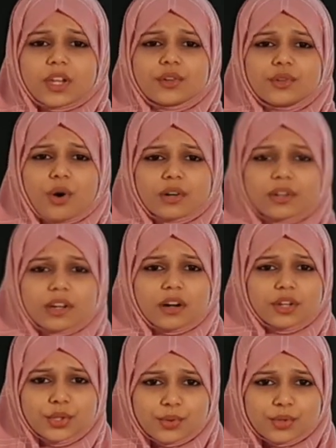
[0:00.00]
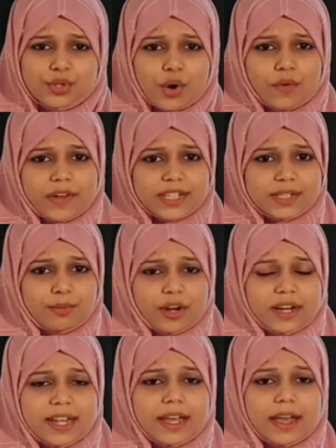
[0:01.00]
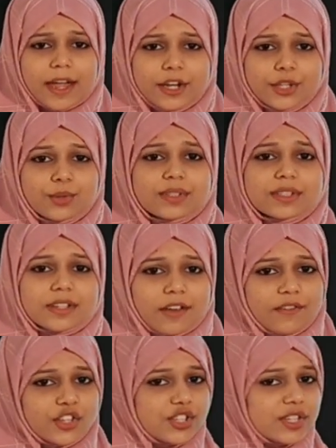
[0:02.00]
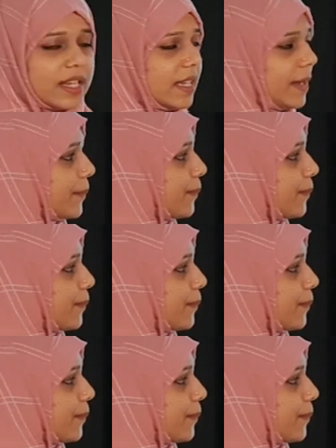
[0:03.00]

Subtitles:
not use over exploitly and use conventionally.